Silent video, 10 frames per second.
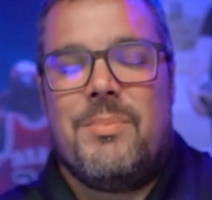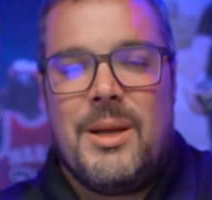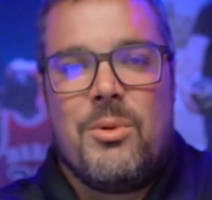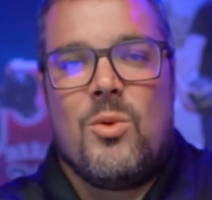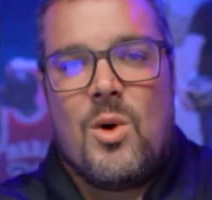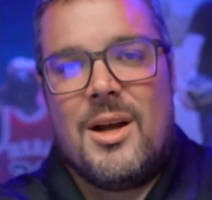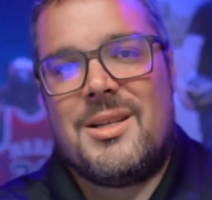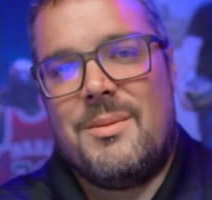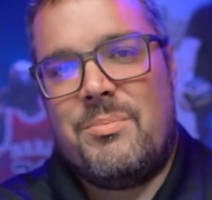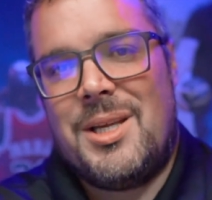People want
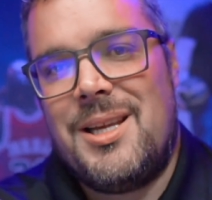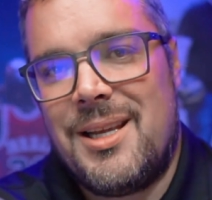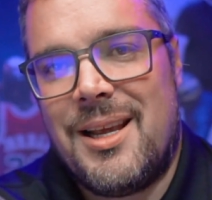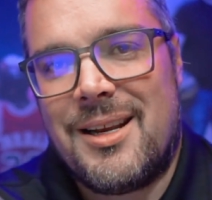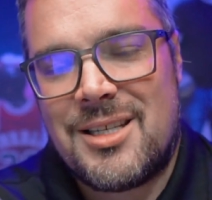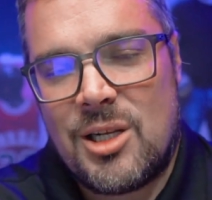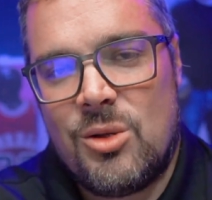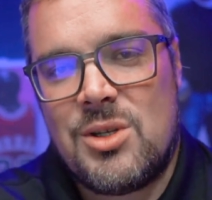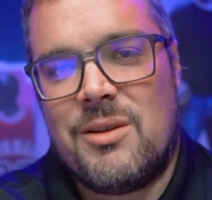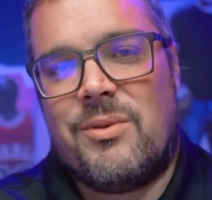to be
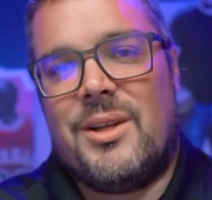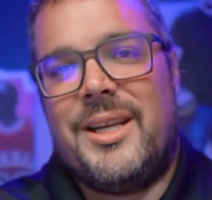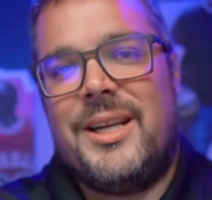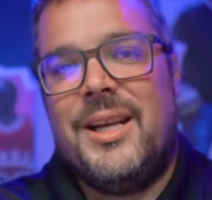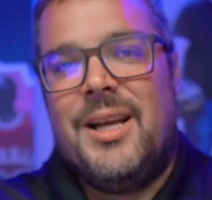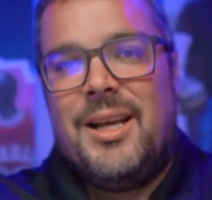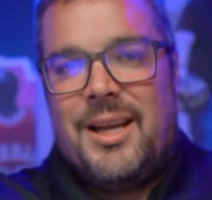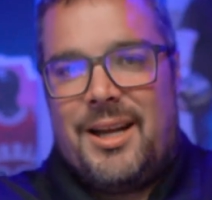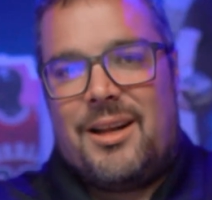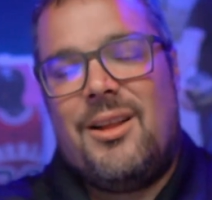exclusively
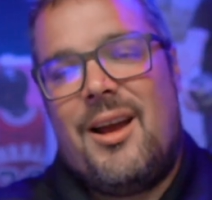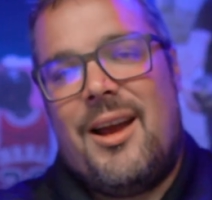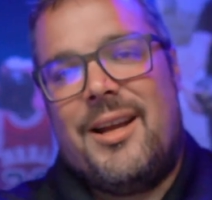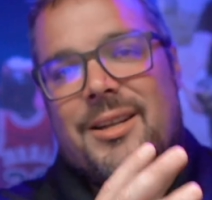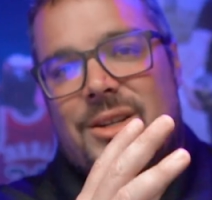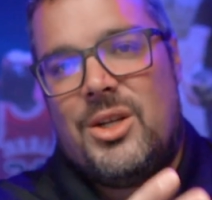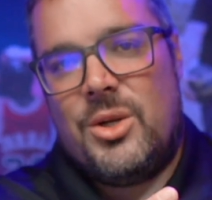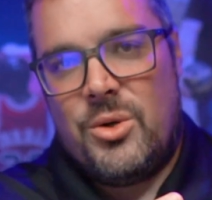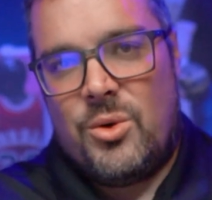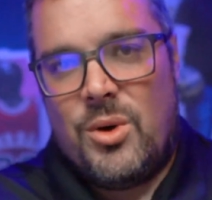inclined
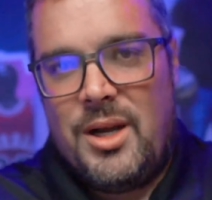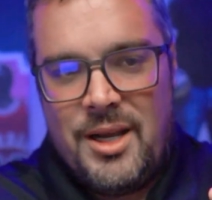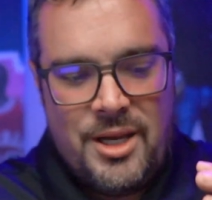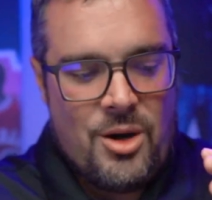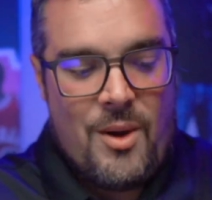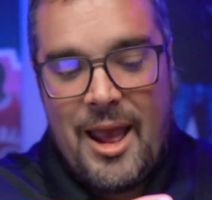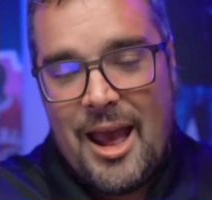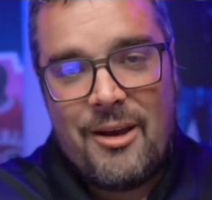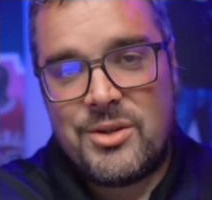to, you know, have